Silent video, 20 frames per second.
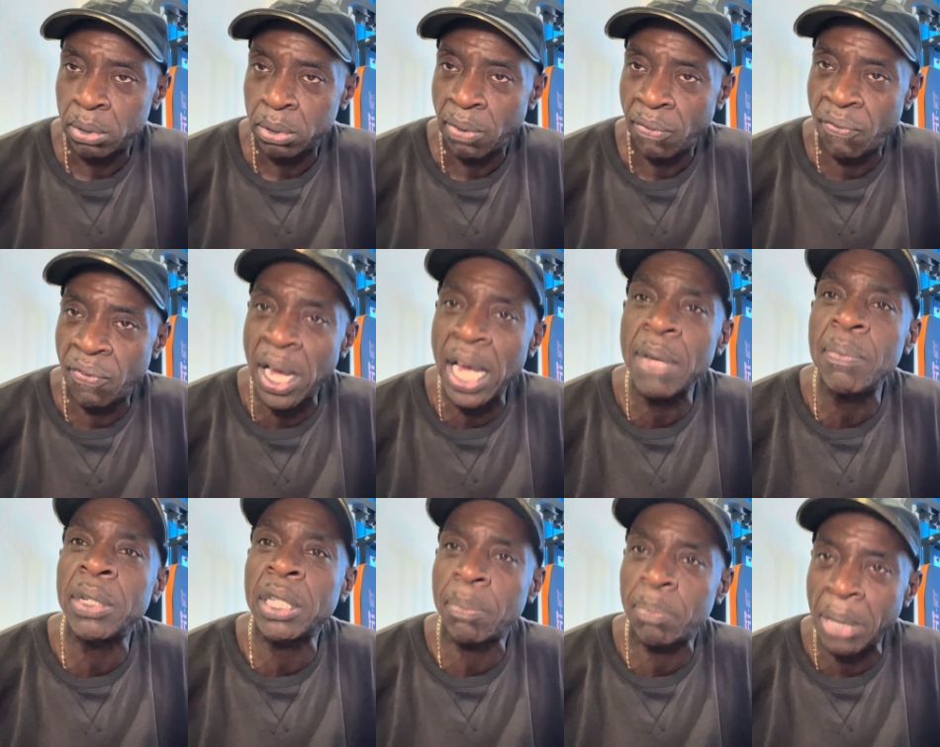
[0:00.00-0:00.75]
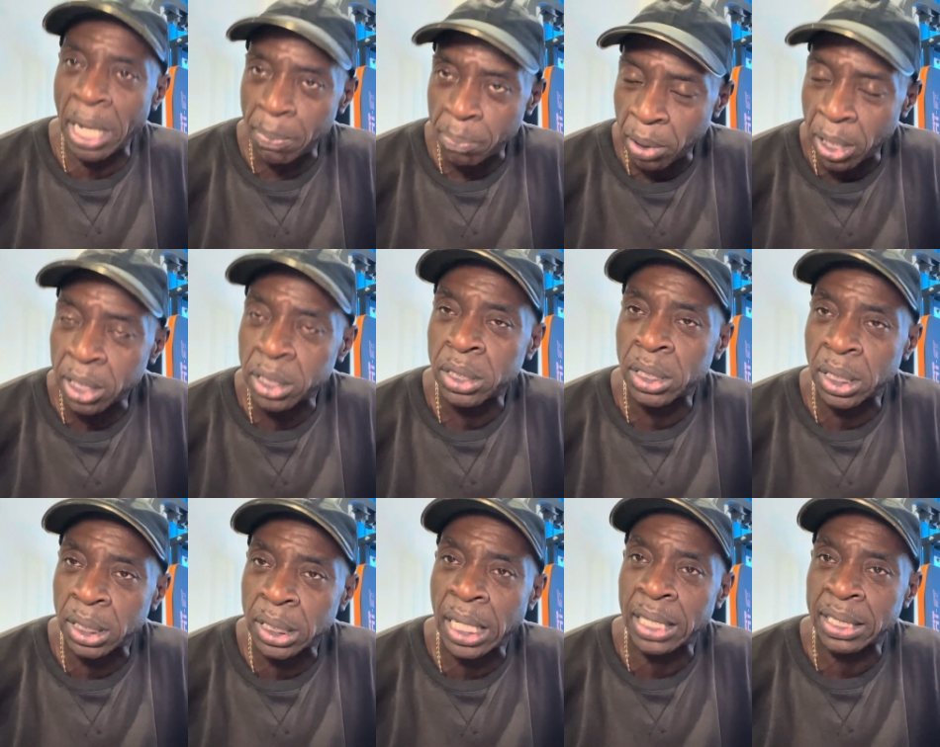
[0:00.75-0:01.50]
Find me the black person
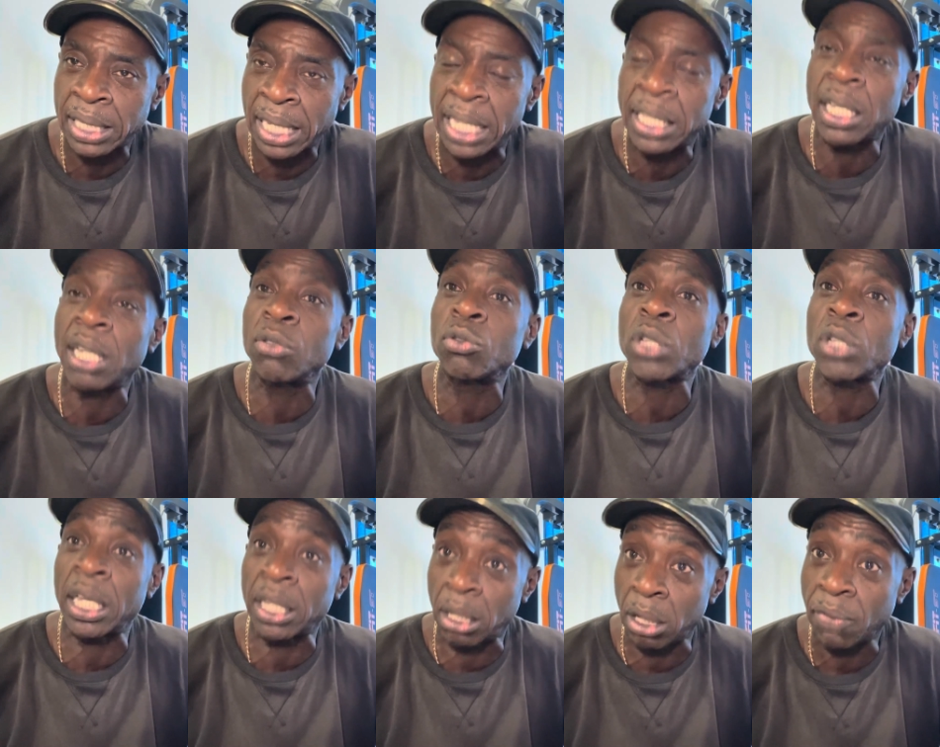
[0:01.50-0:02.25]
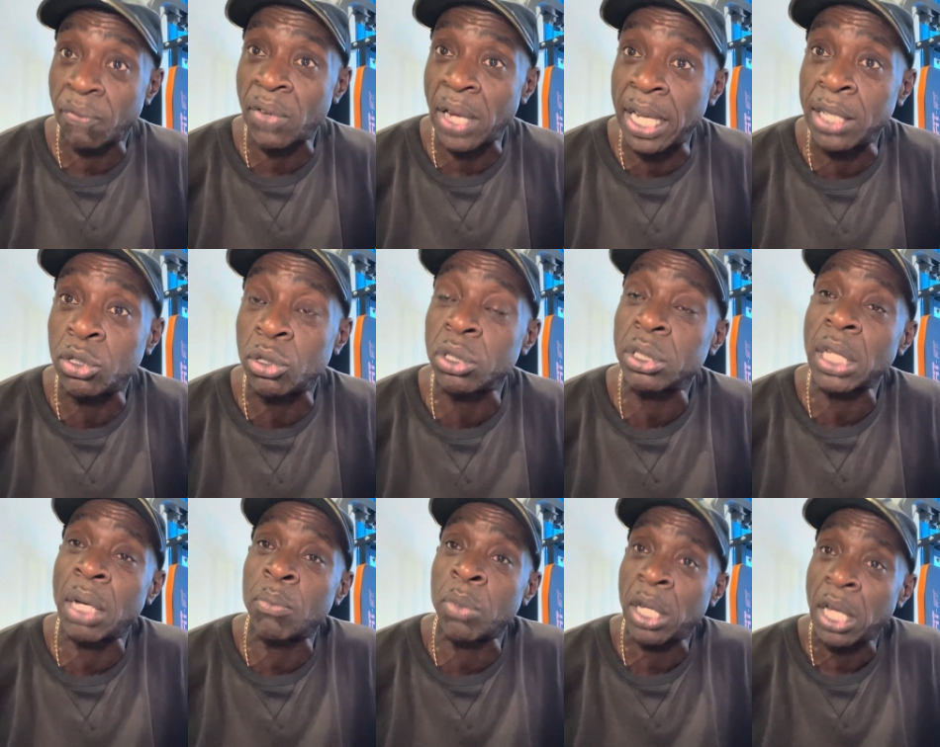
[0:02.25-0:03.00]
that does that, and I'll find you
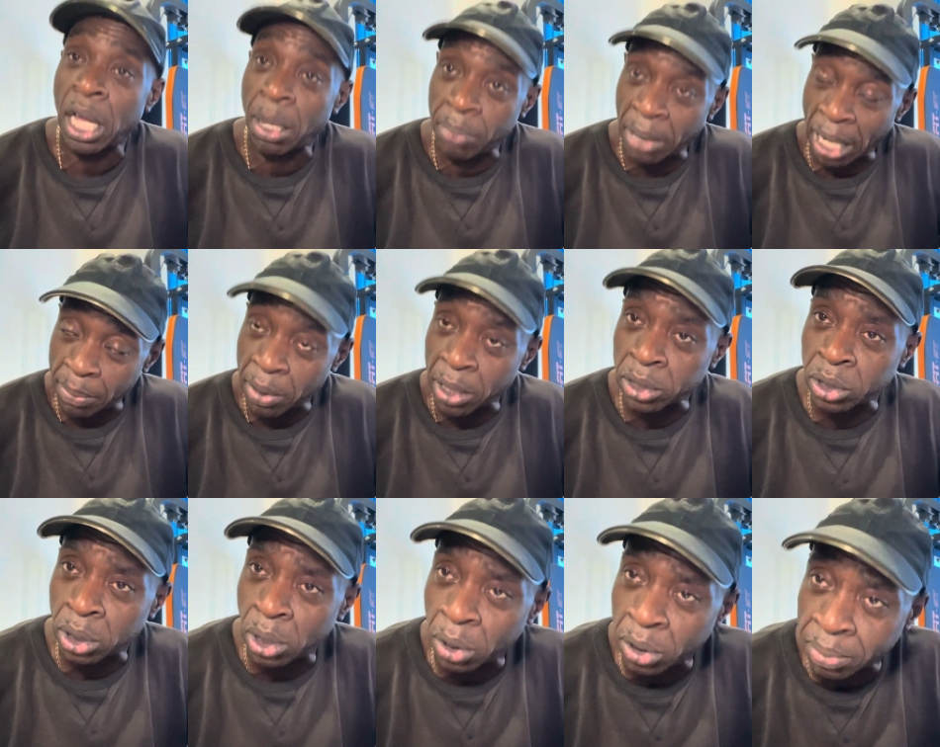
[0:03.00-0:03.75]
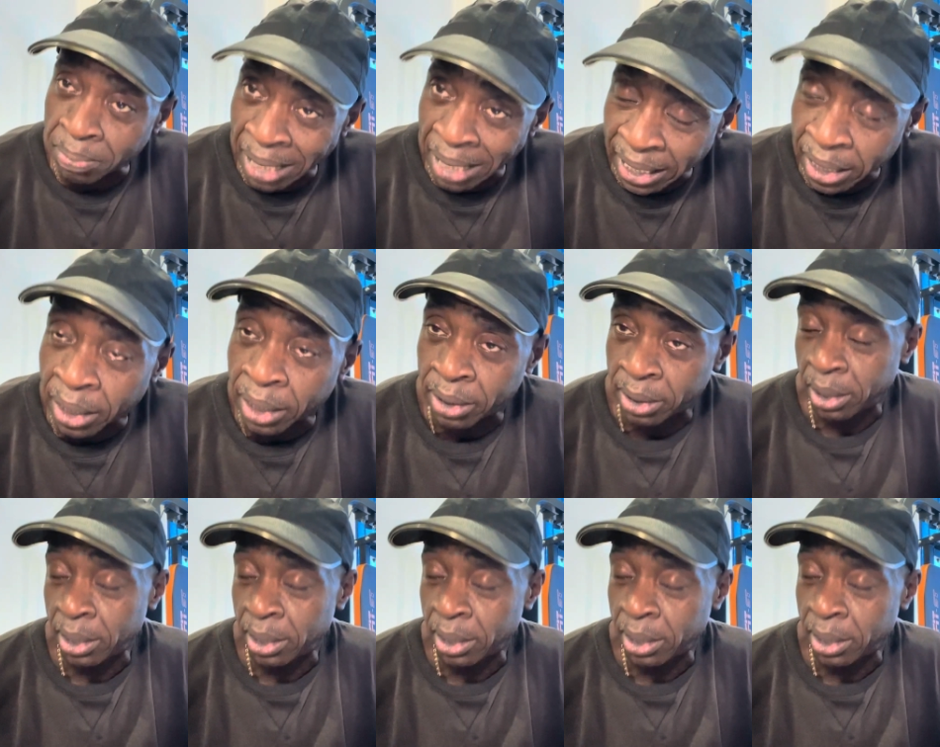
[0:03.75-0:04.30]
someone, a black person who's MAGA.